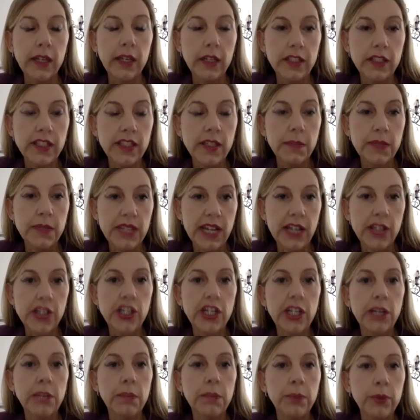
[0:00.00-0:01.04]

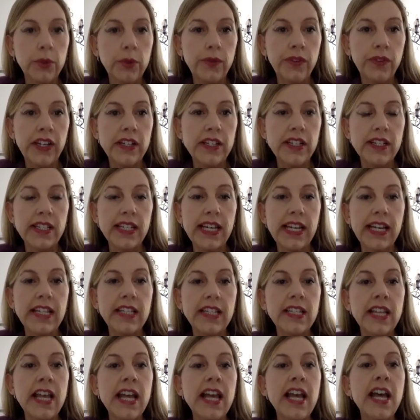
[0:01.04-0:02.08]
substantially improving
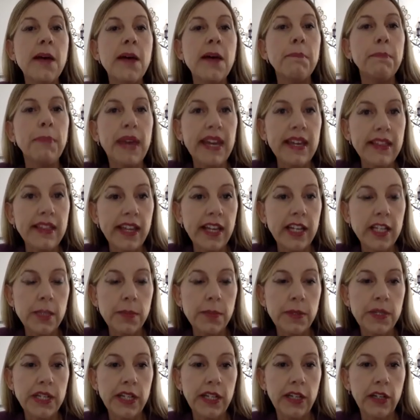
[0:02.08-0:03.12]
disease. Bathing is
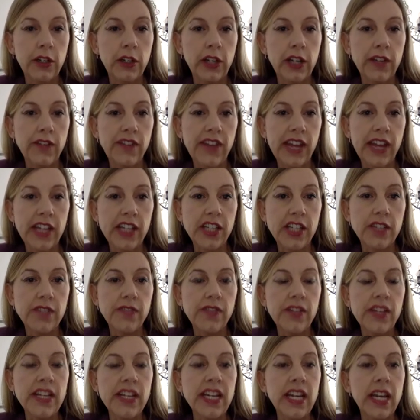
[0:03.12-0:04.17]
particularly effective.
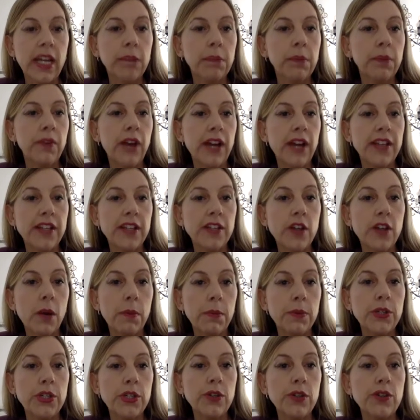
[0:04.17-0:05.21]
It provides an
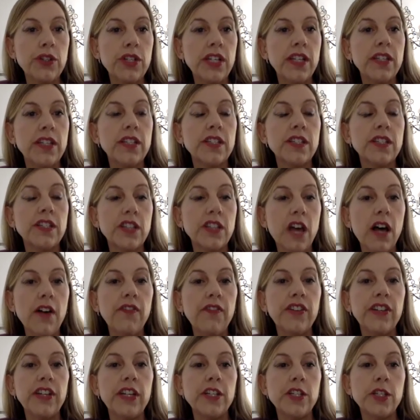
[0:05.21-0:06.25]
opportunity to
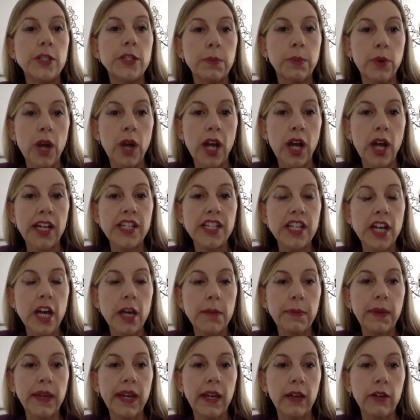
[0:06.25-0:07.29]
soften and debride
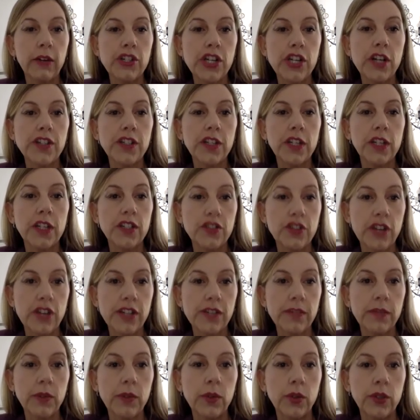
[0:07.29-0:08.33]
hyperkeratotic
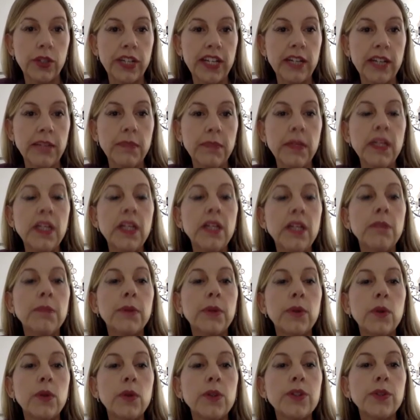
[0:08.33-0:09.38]
stratum corneum,
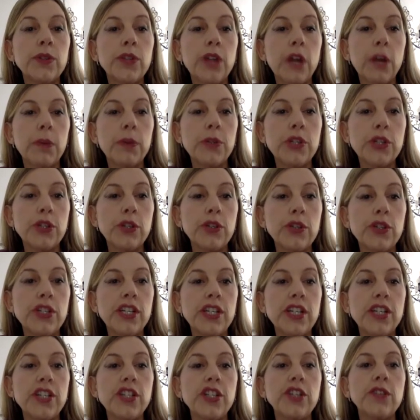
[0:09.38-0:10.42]
but also an
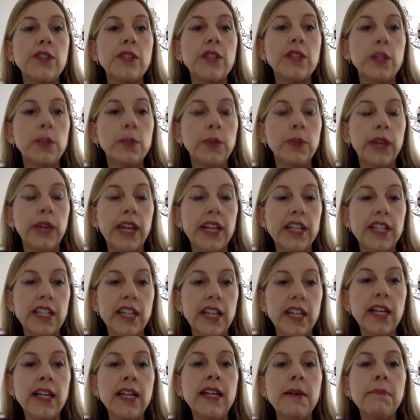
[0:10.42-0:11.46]
opportunity to use
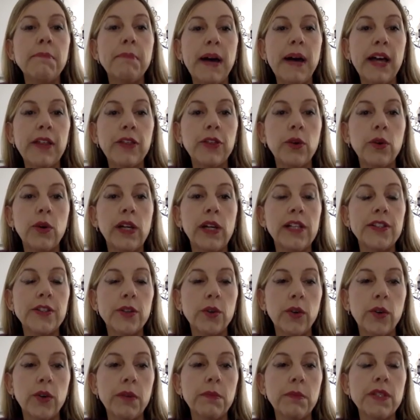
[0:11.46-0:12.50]
lubricating bath oils,
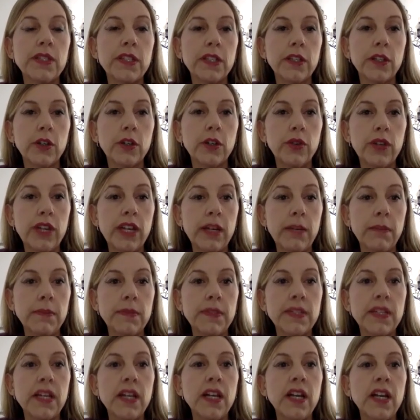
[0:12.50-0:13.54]
ointments and
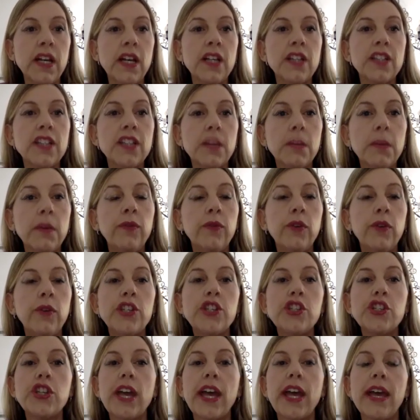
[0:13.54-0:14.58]
creams, some of
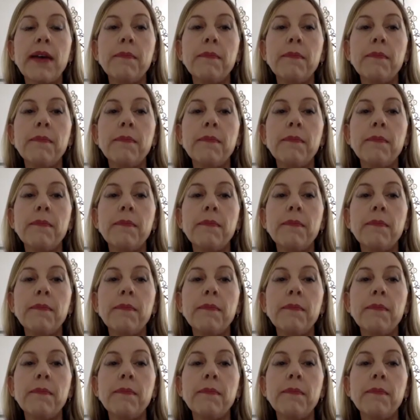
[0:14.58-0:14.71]
which